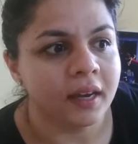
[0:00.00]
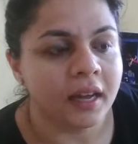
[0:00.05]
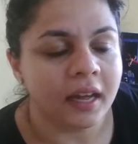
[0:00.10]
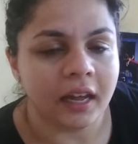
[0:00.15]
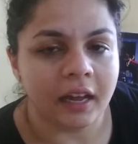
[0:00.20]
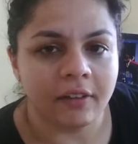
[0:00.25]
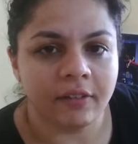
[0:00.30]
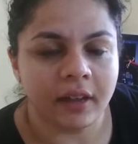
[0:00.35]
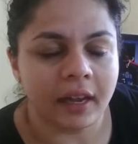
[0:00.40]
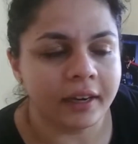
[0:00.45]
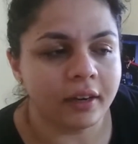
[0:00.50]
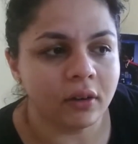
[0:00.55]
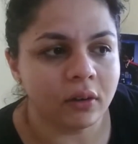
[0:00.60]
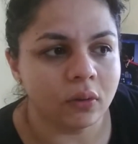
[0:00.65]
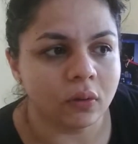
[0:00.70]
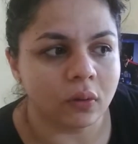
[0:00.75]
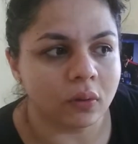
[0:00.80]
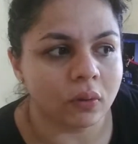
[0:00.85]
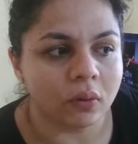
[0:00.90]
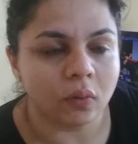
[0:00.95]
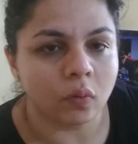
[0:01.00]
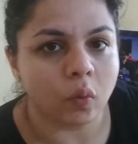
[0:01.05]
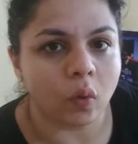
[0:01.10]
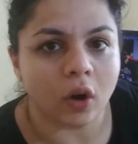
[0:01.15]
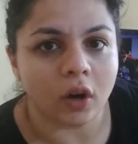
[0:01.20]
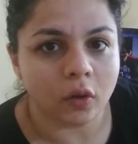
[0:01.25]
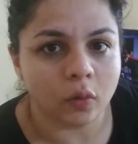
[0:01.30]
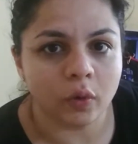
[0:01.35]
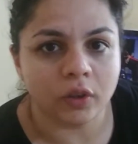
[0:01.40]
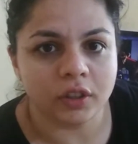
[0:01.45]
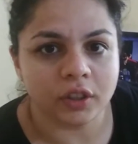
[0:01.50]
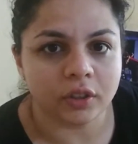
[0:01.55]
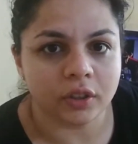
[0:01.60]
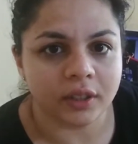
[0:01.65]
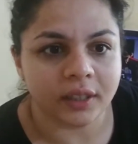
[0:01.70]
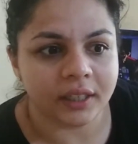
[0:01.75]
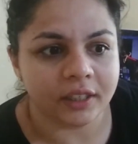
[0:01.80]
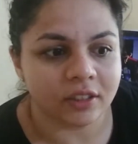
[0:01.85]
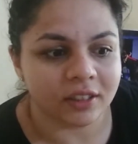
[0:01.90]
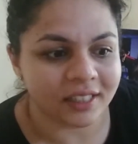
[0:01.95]
I, I don't know what was it
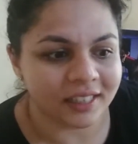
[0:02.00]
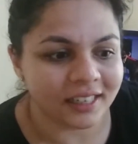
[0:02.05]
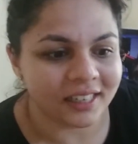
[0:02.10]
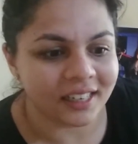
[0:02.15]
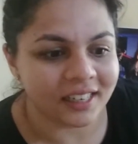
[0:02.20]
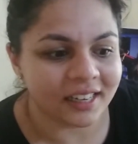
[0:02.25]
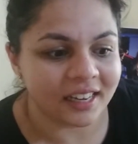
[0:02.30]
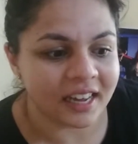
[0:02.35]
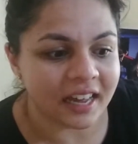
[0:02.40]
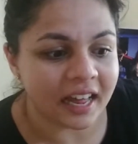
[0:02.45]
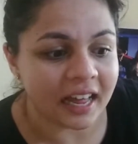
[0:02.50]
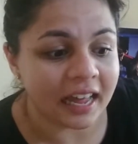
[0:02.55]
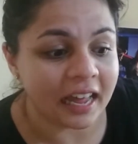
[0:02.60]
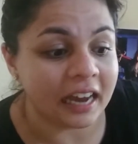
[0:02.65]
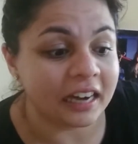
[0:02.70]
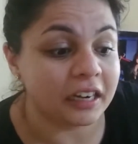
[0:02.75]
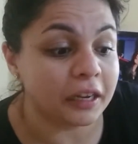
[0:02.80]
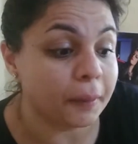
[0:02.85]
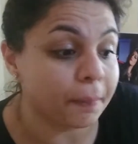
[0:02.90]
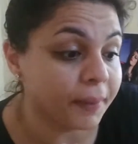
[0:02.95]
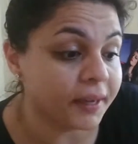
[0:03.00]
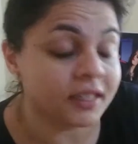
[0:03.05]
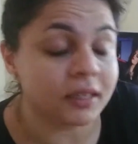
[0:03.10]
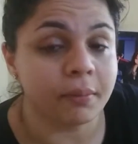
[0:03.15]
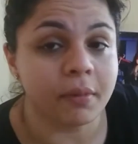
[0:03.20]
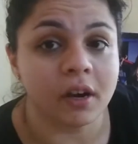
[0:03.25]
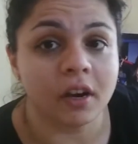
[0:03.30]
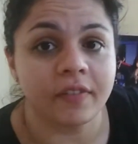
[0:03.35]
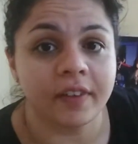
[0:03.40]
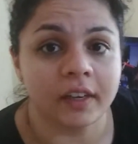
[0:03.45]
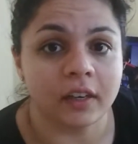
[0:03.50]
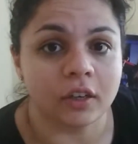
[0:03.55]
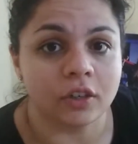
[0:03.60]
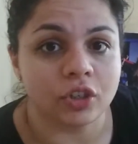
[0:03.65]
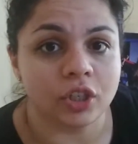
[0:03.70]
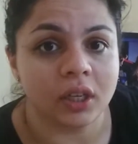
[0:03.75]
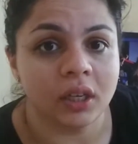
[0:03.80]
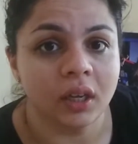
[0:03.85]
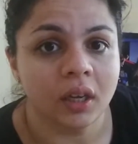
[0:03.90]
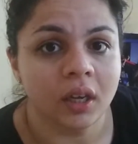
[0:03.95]
today. Today I had immense amount of
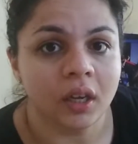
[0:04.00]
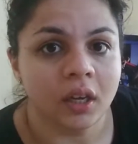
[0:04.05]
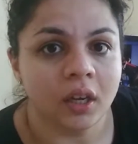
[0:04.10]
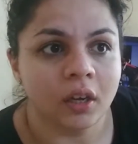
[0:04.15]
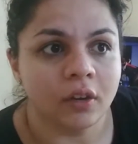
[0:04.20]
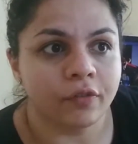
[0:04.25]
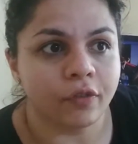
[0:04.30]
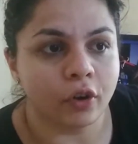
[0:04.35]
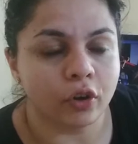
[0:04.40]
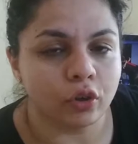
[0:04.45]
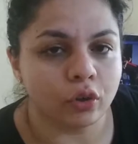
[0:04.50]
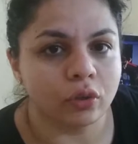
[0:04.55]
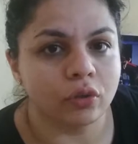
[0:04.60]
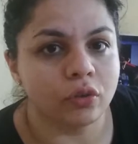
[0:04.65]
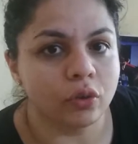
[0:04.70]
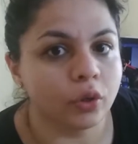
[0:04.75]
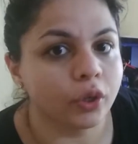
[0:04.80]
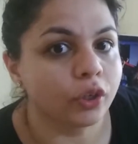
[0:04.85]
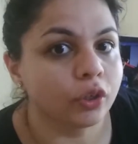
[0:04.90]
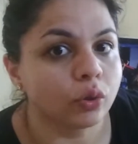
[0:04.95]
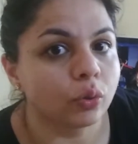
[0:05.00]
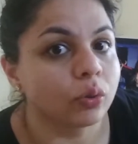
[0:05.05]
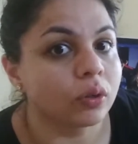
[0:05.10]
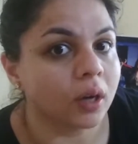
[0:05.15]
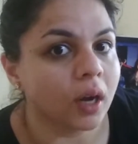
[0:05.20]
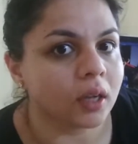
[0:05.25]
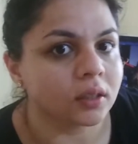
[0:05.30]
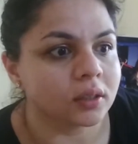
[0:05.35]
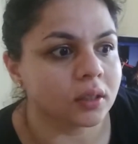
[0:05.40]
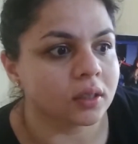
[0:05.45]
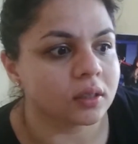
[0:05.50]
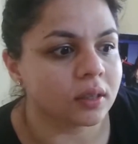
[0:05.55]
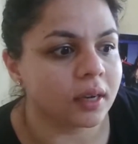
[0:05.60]
energy for doing two classes.